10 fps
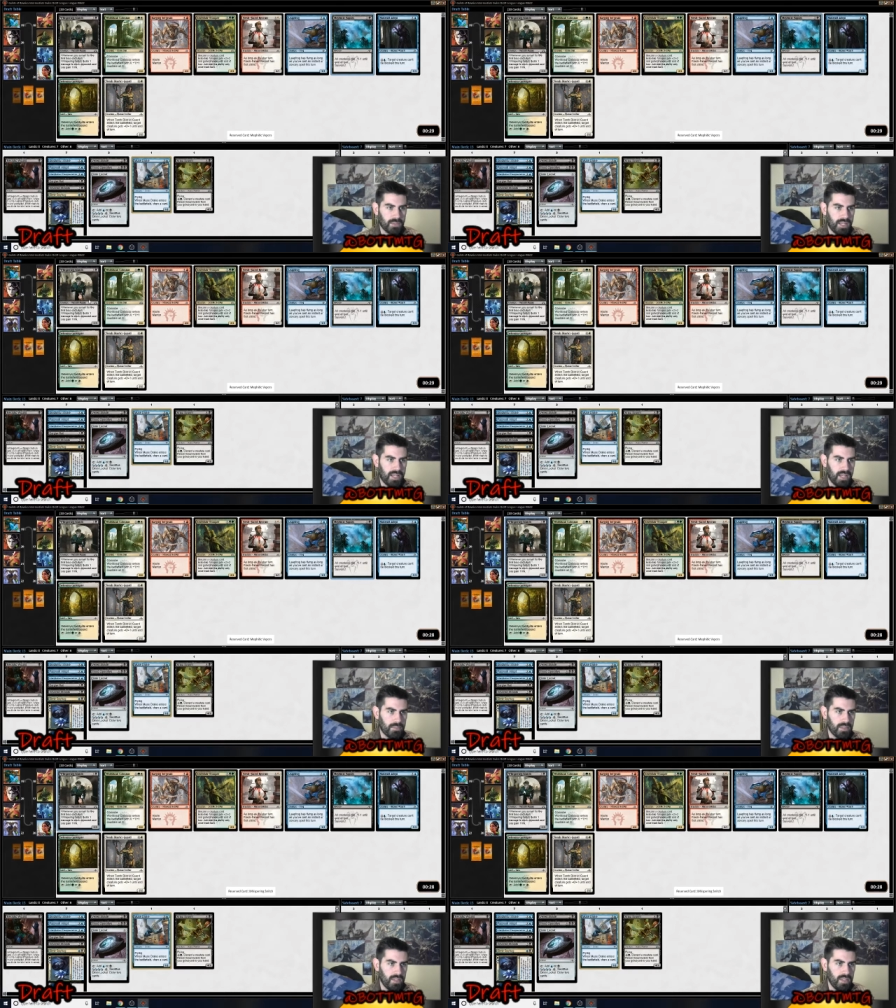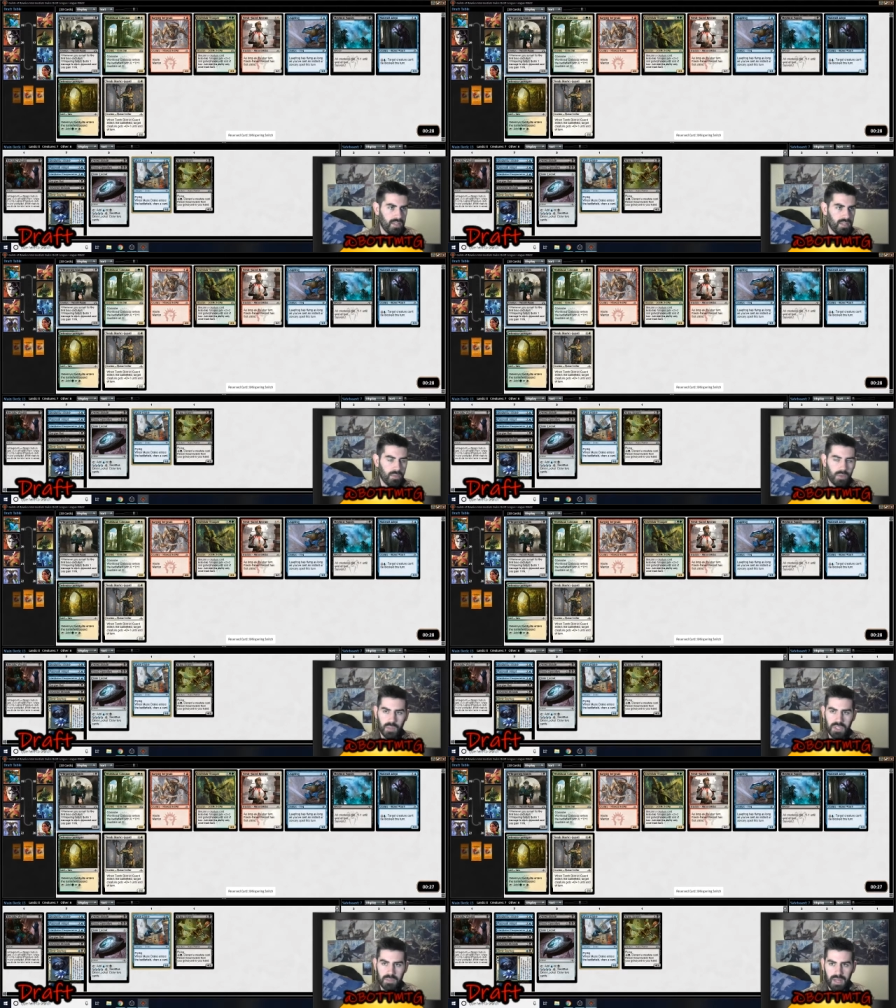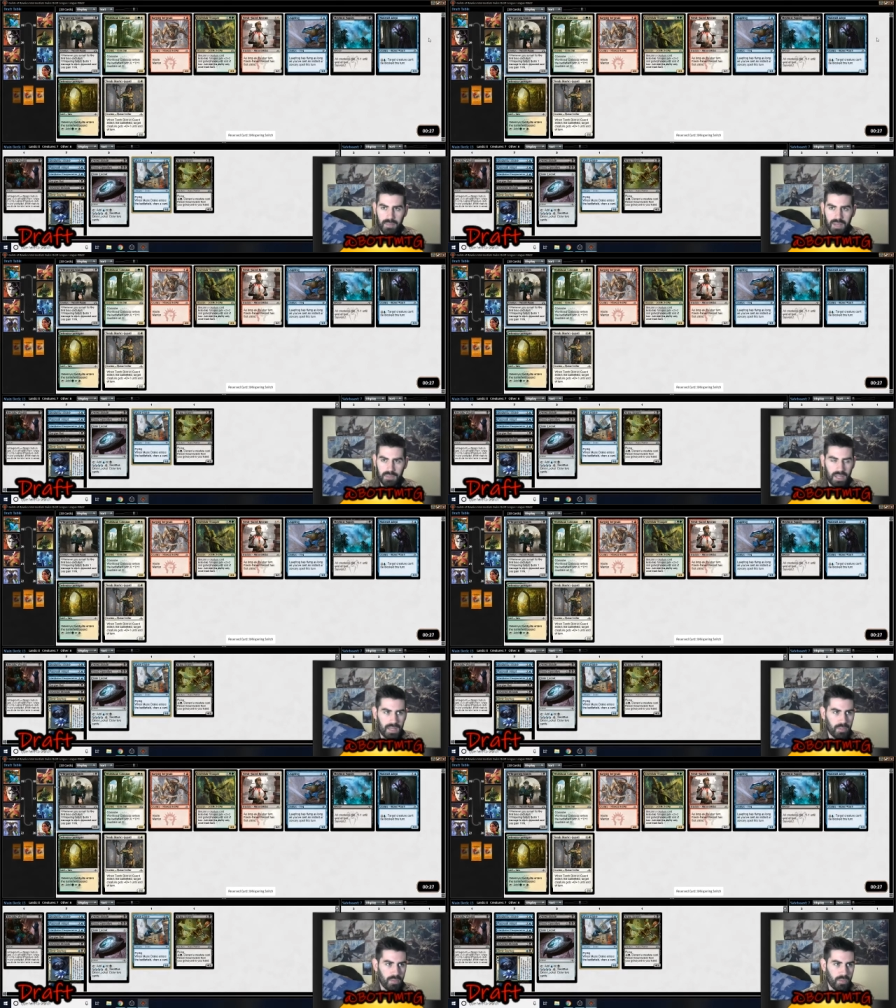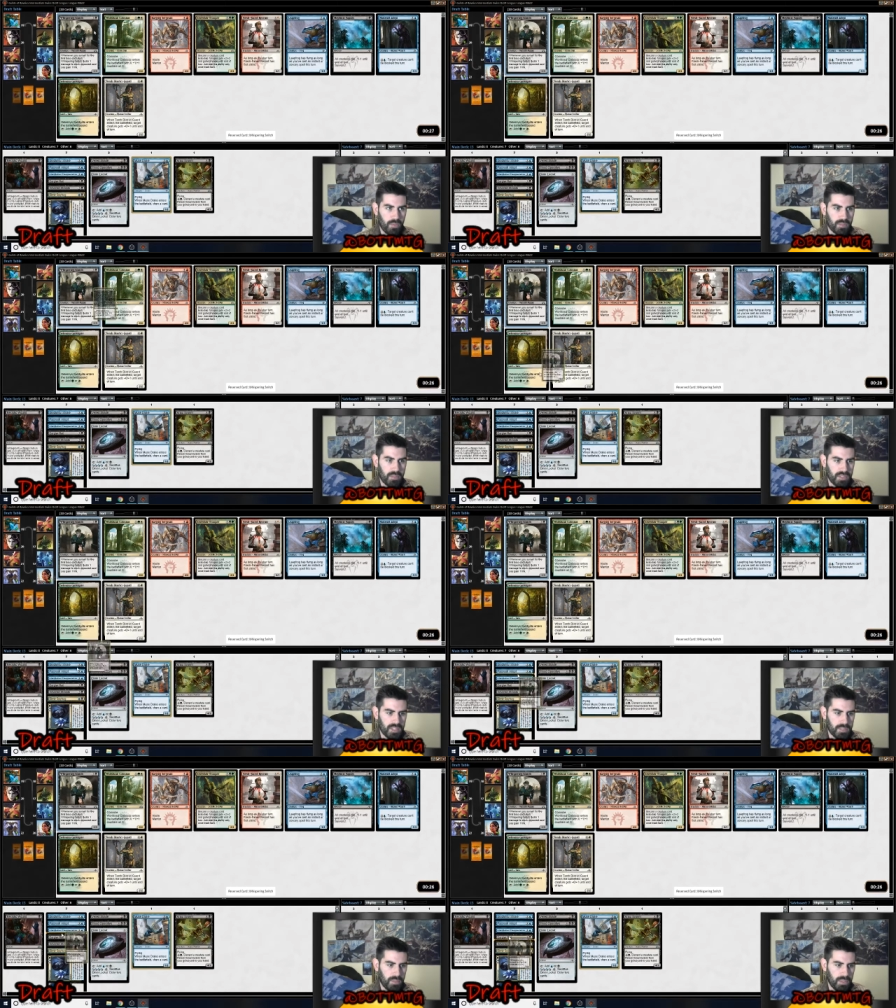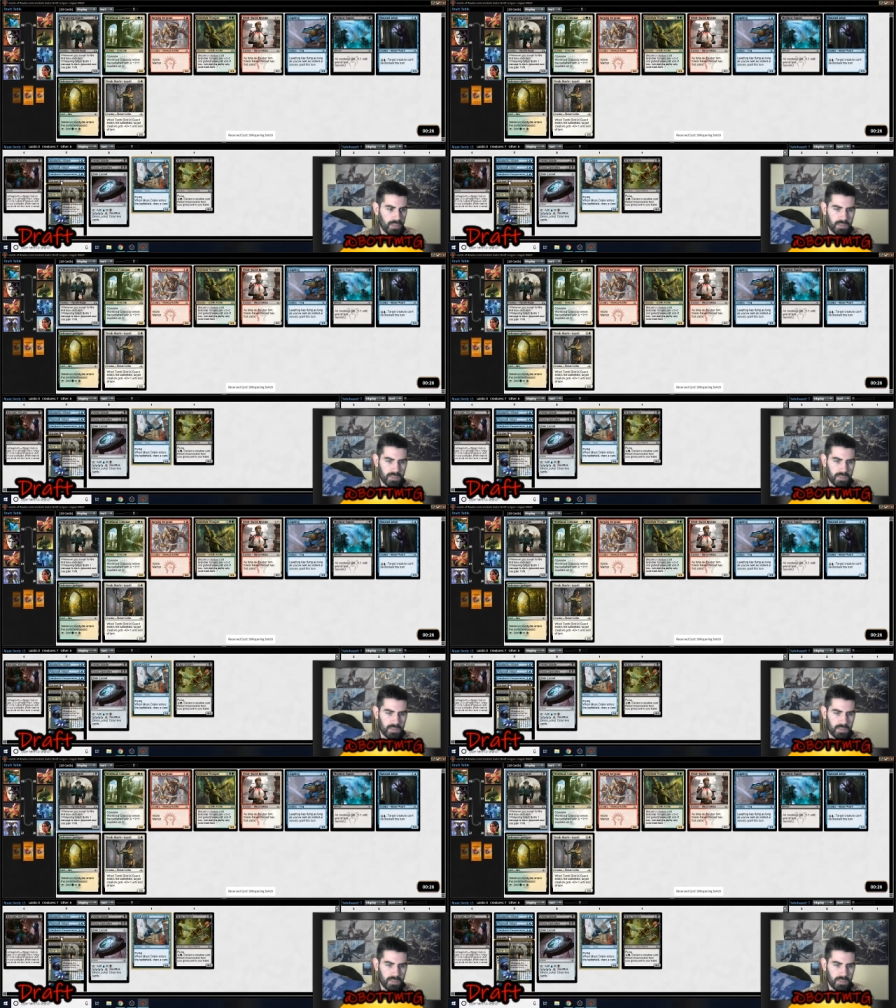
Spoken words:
Adept. I wonder which is better, Pass Wall Adept or Whispering Snitch? Probably Whispering